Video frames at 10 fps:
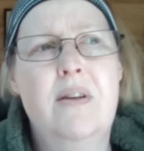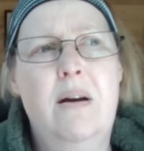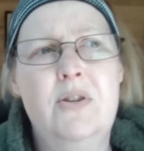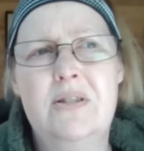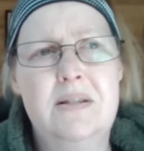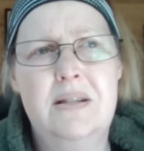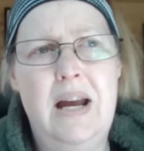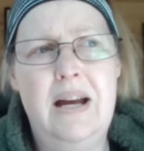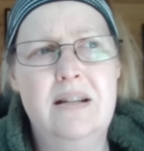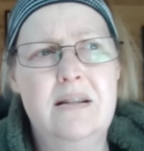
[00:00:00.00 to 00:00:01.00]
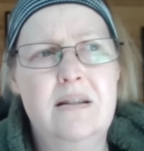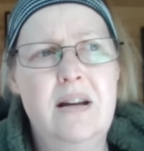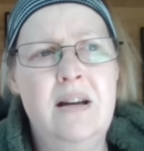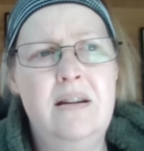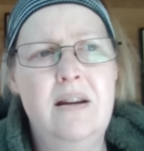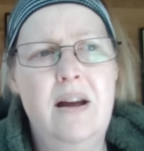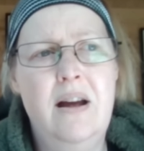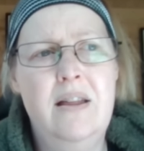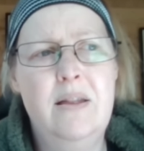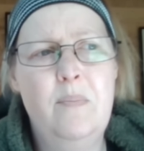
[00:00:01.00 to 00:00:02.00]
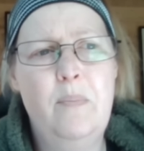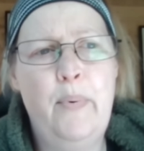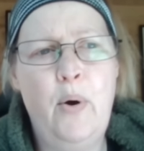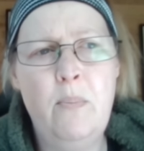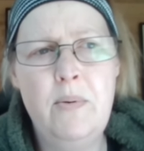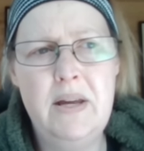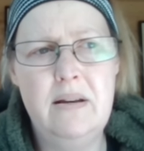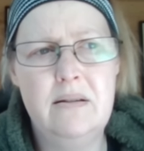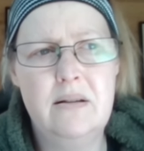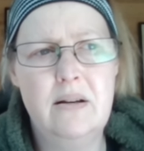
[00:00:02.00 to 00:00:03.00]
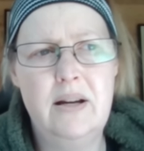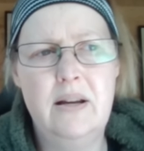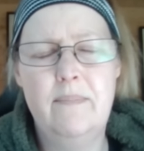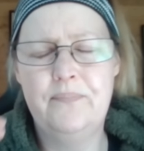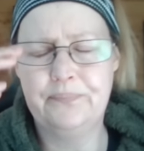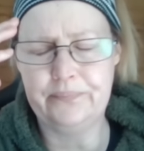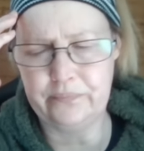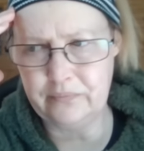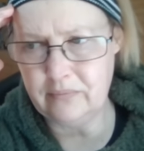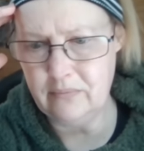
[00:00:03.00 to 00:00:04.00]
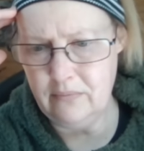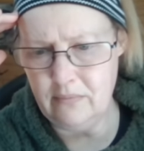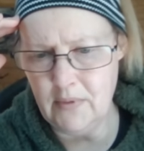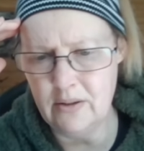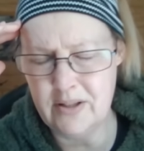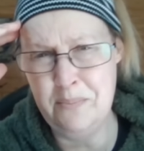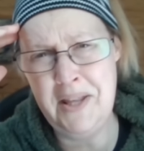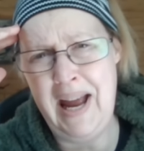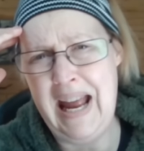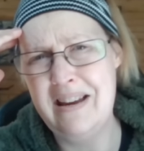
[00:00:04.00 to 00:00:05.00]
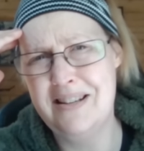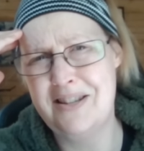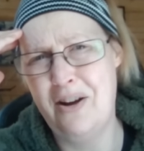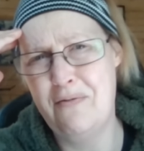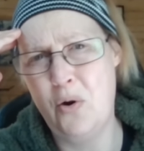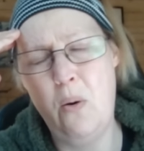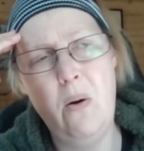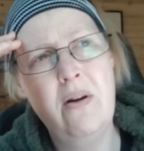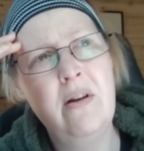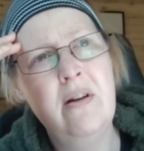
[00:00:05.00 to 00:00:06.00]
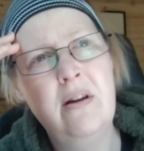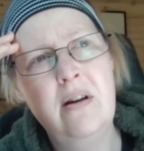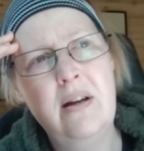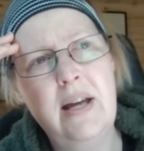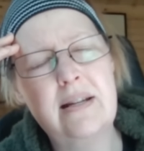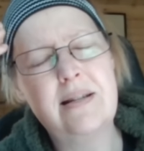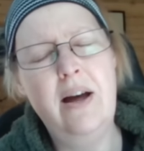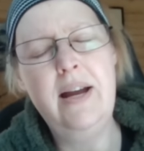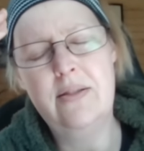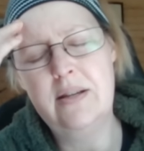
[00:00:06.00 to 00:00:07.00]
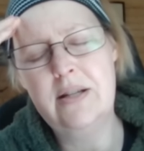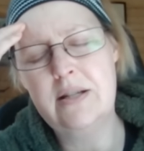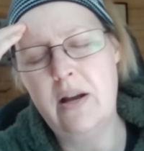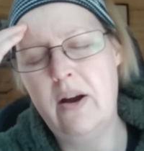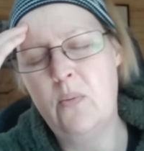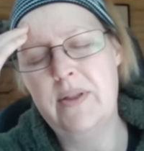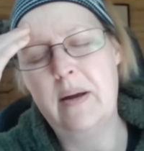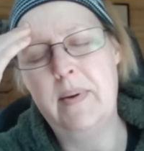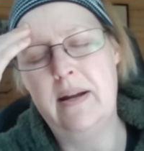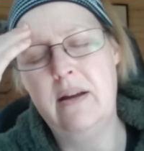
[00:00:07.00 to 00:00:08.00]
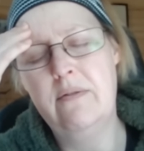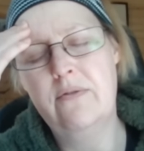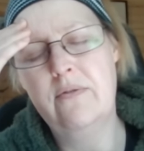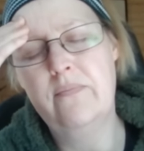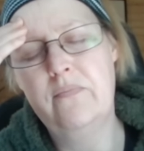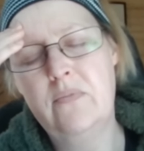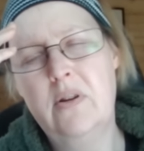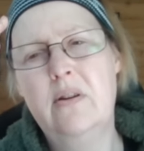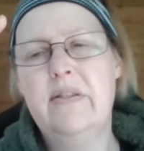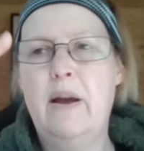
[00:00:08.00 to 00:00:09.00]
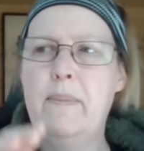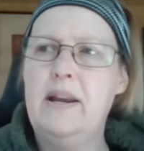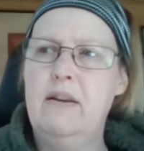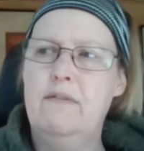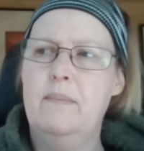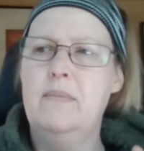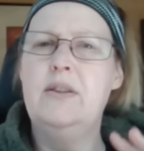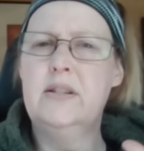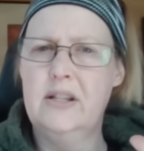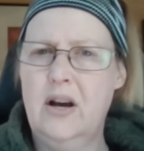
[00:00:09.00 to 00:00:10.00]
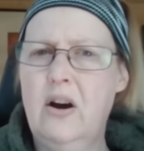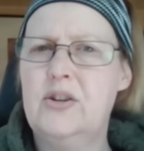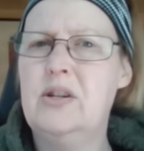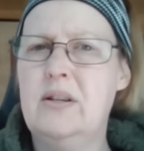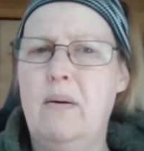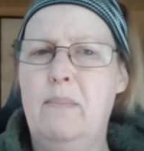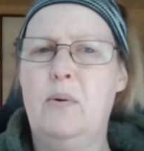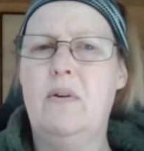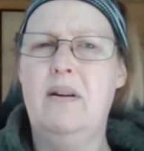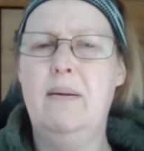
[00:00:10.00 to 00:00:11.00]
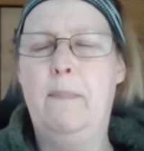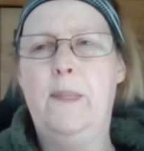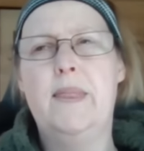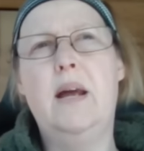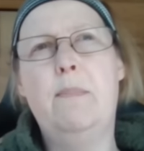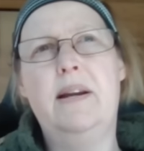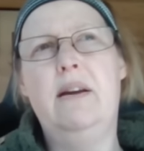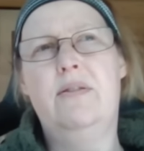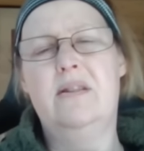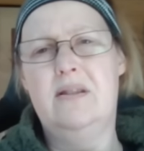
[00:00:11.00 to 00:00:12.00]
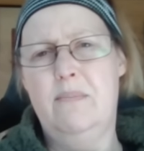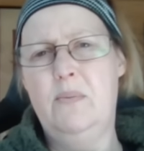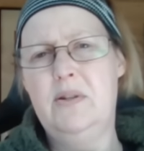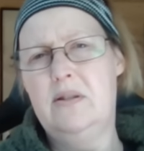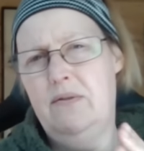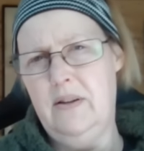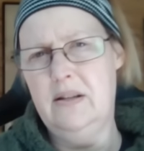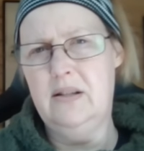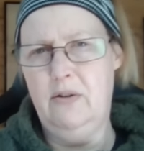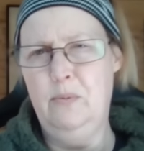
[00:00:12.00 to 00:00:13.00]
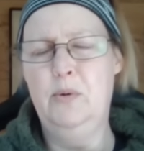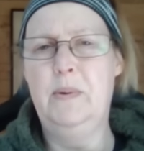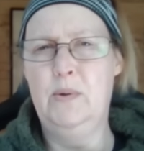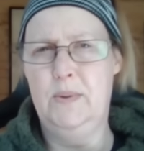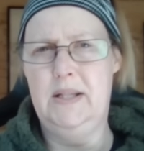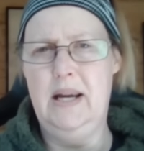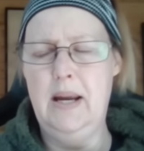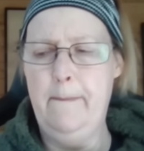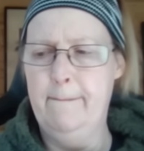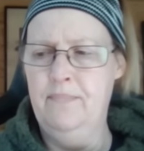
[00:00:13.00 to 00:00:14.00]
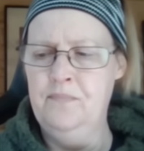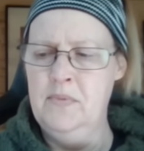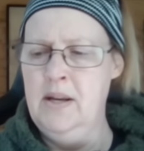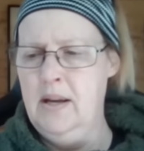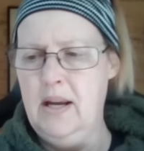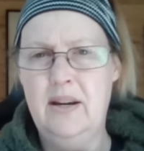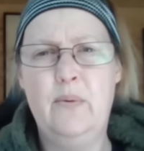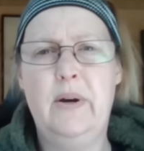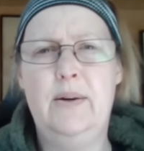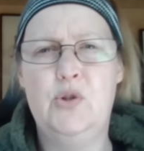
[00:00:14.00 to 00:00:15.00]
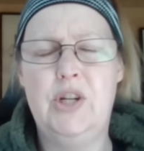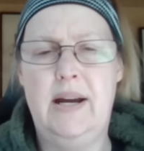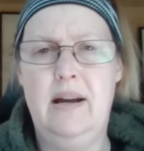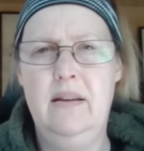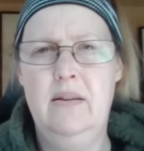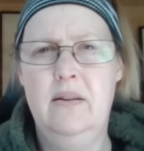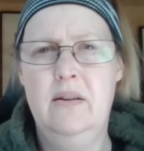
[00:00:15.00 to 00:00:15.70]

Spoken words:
I'm just scared. And the problem is, like, some of the haters that I've got, it's like, this is like what they believe. They believe, and this is a harsh example, right? They believe that someone with severe cerebral palsy in a wheelchair,